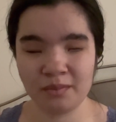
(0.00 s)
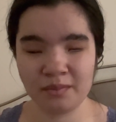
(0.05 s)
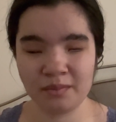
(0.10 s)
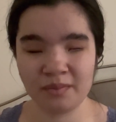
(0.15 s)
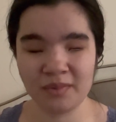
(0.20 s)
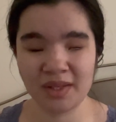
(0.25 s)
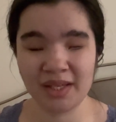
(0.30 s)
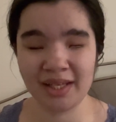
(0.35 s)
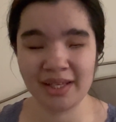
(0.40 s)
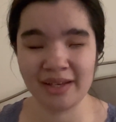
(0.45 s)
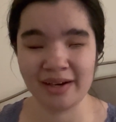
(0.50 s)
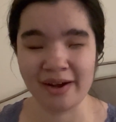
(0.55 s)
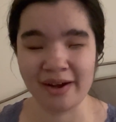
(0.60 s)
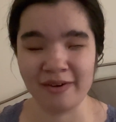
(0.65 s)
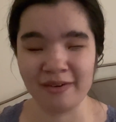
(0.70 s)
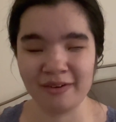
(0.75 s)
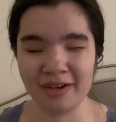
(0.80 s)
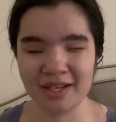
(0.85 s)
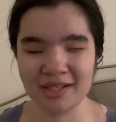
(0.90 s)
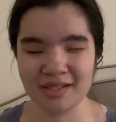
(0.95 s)

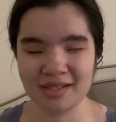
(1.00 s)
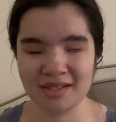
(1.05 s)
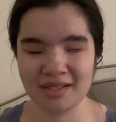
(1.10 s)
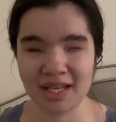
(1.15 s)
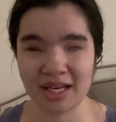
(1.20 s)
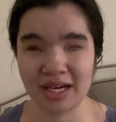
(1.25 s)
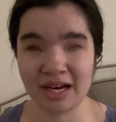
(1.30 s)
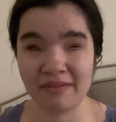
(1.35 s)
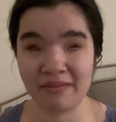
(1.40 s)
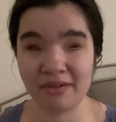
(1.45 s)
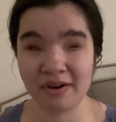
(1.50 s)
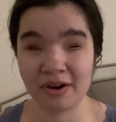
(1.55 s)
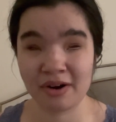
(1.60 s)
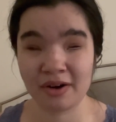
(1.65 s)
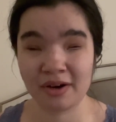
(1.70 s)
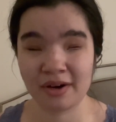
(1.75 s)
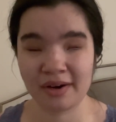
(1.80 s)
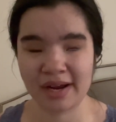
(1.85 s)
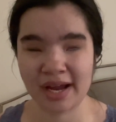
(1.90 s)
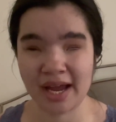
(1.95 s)
Because they'd
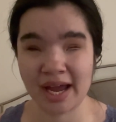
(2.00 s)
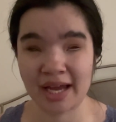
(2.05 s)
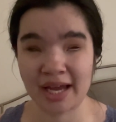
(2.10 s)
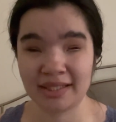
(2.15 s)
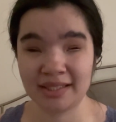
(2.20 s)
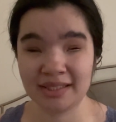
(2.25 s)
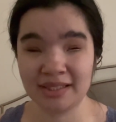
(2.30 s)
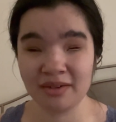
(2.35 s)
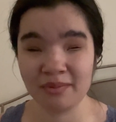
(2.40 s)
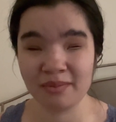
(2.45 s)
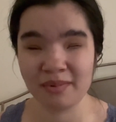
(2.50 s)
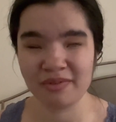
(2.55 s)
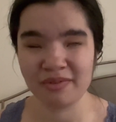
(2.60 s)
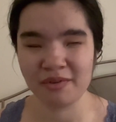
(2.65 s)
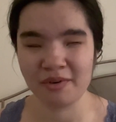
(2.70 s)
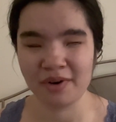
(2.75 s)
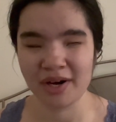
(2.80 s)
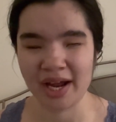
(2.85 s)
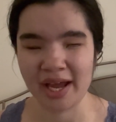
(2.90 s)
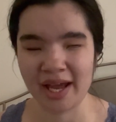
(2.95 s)
never had to do it
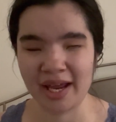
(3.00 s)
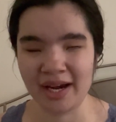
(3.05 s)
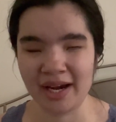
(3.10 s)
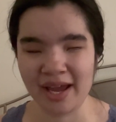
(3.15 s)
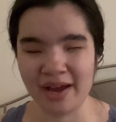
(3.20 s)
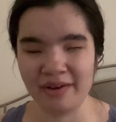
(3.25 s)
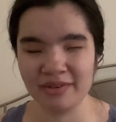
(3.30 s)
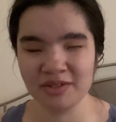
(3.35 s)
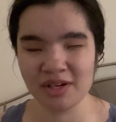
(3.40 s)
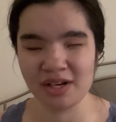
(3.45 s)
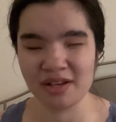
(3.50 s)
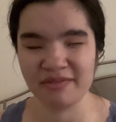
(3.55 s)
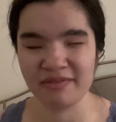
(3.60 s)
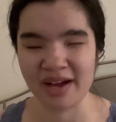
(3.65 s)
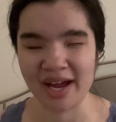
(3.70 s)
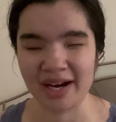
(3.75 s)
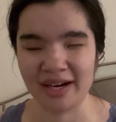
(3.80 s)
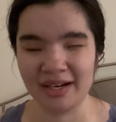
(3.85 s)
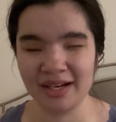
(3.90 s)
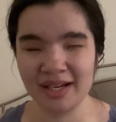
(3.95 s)
before, and it was really
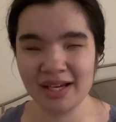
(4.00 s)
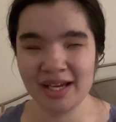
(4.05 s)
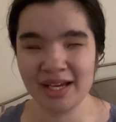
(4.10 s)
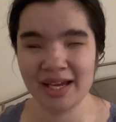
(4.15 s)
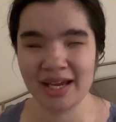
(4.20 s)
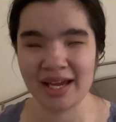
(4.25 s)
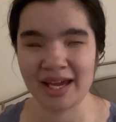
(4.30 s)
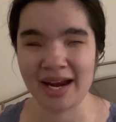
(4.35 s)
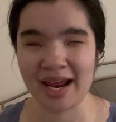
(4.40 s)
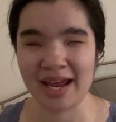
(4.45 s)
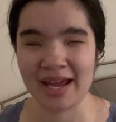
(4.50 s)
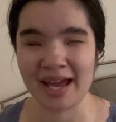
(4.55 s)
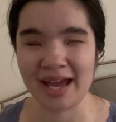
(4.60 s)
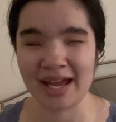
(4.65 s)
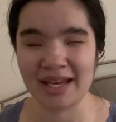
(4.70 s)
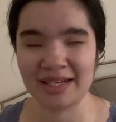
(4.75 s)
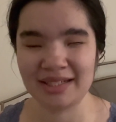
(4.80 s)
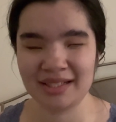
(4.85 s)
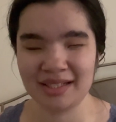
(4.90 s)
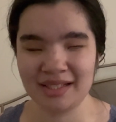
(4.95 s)
fun. And I
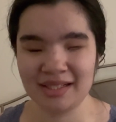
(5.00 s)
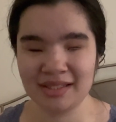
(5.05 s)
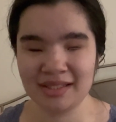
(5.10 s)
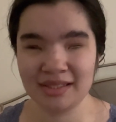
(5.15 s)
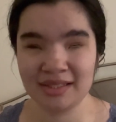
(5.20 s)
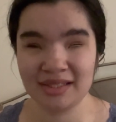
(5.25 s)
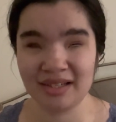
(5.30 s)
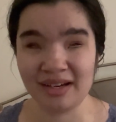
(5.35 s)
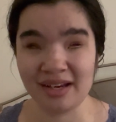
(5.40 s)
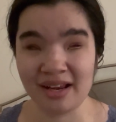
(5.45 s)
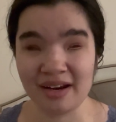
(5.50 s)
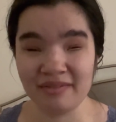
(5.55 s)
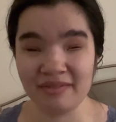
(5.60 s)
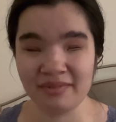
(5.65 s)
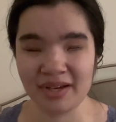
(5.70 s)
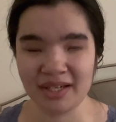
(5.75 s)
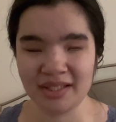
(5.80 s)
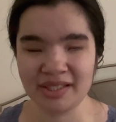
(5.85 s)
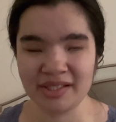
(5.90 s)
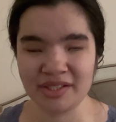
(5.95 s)
had a lot of
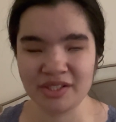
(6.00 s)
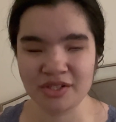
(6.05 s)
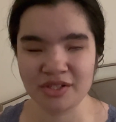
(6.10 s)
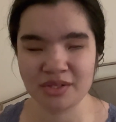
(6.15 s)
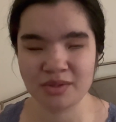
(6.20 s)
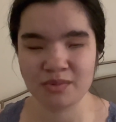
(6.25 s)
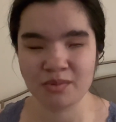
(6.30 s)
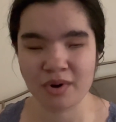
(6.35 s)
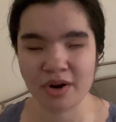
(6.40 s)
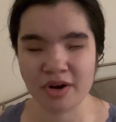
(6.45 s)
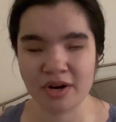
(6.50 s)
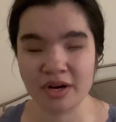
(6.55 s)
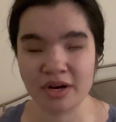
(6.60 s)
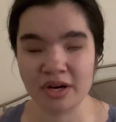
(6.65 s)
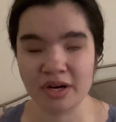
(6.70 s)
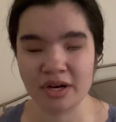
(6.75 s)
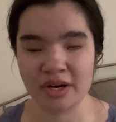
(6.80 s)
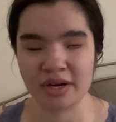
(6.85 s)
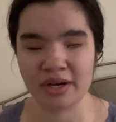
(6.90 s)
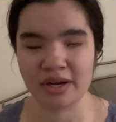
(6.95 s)
my teachers
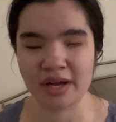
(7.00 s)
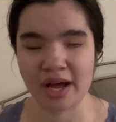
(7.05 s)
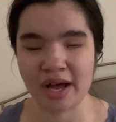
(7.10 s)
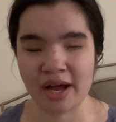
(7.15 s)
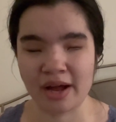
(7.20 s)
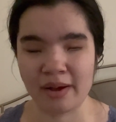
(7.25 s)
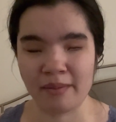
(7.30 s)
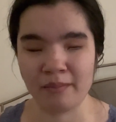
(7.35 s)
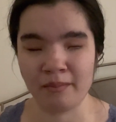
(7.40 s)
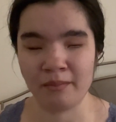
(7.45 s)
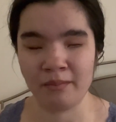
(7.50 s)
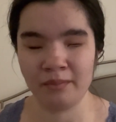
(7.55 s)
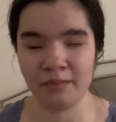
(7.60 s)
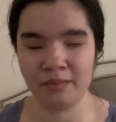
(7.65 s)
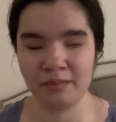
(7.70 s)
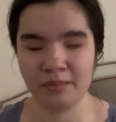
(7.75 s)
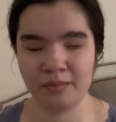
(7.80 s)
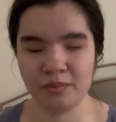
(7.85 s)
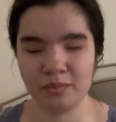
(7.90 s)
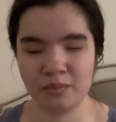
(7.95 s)
were
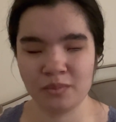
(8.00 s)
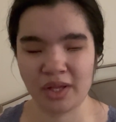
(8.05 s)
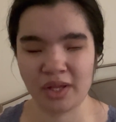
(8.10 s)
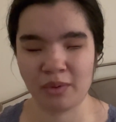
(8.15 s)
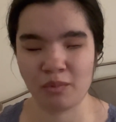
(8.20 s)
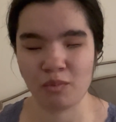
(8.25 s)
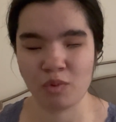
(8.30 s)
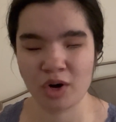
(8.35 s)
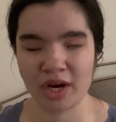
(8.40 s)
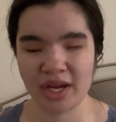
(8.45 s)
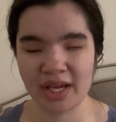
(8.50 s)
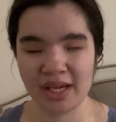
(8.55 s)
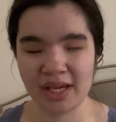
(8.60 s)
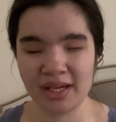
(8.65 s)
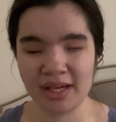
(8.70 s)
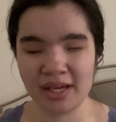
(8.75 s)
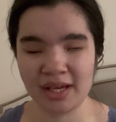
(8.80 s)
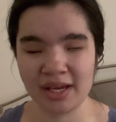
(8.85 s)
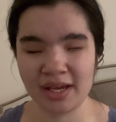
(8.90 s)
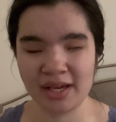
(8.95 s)
like
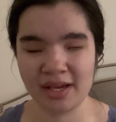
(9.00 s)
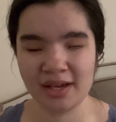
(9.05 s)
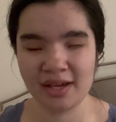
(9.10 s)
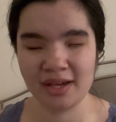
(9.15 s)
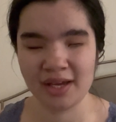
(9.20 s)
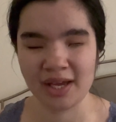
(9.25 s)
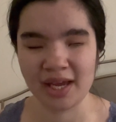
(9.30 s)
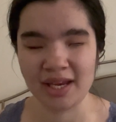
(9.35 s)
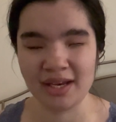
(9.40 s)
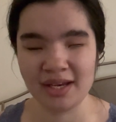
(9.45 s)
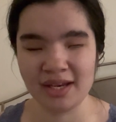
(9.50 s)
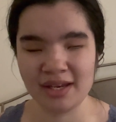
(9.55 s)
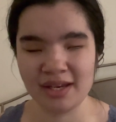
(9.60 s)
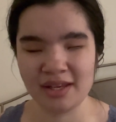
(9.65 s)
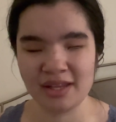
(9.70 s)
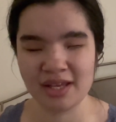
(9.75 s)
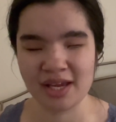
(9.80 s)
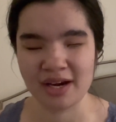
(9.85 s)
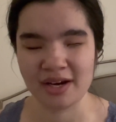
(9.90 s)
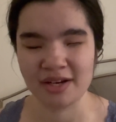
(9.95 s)
working in
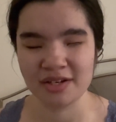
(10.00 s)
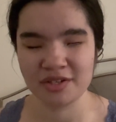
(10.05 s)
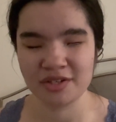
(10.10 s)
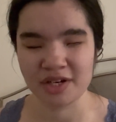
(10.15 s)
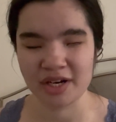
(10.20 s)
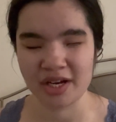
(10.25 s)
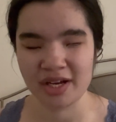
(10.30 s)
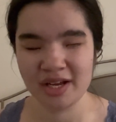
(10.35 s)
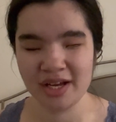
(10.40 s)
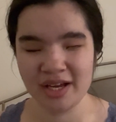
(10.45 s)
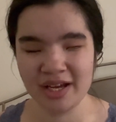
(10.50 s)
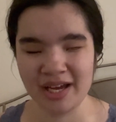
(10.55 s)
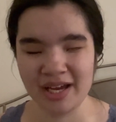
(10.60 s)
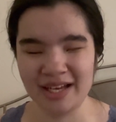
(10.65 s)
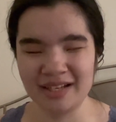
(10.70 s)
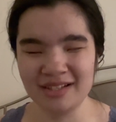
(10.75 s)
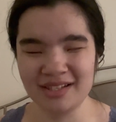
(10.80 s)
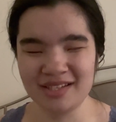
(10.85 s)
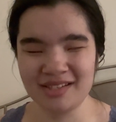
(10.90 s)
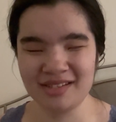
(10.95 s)
the industry,
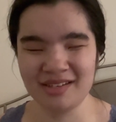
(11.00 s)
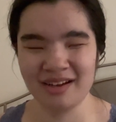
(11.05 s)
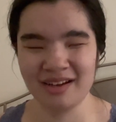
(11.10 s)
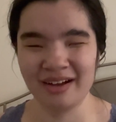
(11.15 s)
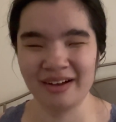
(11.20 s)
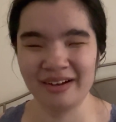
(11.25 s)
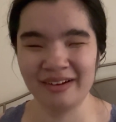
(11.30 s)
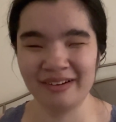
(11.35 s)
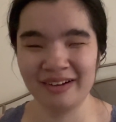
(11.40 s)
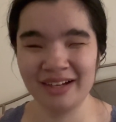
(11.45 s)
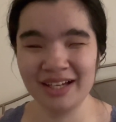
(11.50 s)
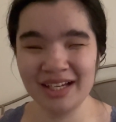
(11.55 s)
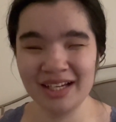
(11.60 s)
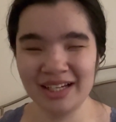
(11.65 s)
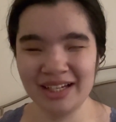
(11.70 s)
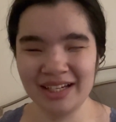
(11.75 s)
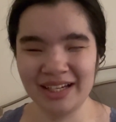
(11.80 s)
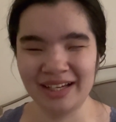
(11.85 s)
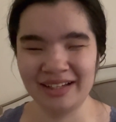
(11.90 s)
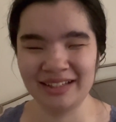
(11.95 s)
and so
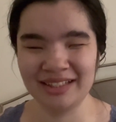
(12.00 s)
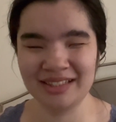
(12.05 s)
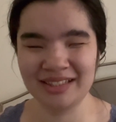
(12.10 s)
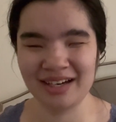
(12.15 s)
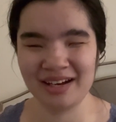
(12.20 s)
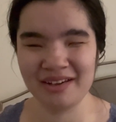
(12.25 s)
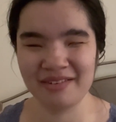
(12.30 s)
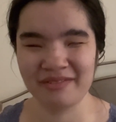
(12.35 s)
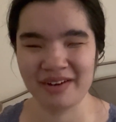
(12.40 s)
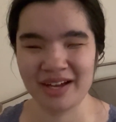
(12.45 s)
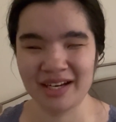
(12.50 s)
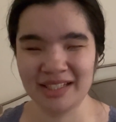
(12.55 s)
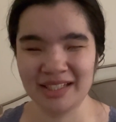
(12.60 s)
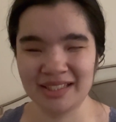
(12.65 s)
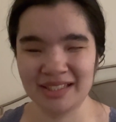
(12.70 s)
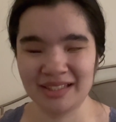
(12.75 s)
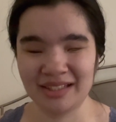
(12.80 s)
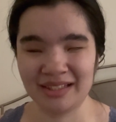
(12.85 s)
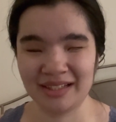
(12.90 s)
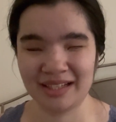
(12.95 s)
it was really fun
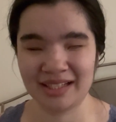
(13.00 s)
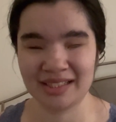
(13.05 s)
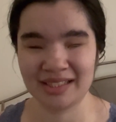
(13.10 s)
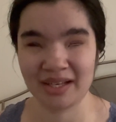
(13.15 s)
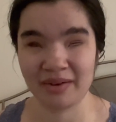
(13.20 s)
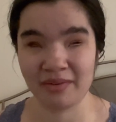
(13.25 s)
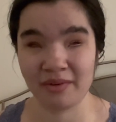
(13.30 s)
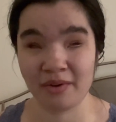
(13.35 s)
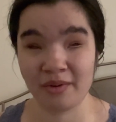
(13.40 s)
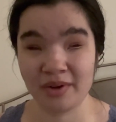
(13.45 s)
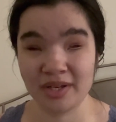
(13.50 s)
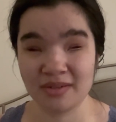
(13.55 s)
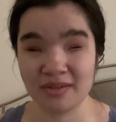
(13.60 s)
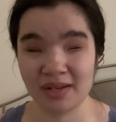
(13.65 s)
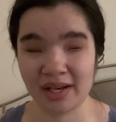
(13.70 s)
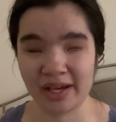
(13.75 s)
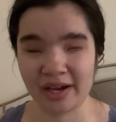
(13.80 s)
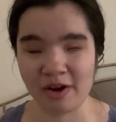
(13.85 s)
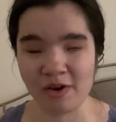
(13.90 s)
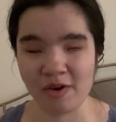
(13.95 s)
because they would always be
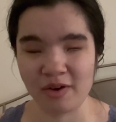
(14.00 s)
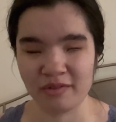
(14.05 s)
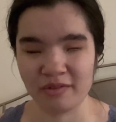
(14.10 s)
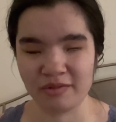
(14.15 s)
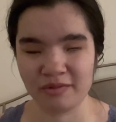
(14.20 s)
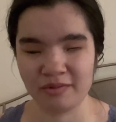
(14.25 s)
like, oh,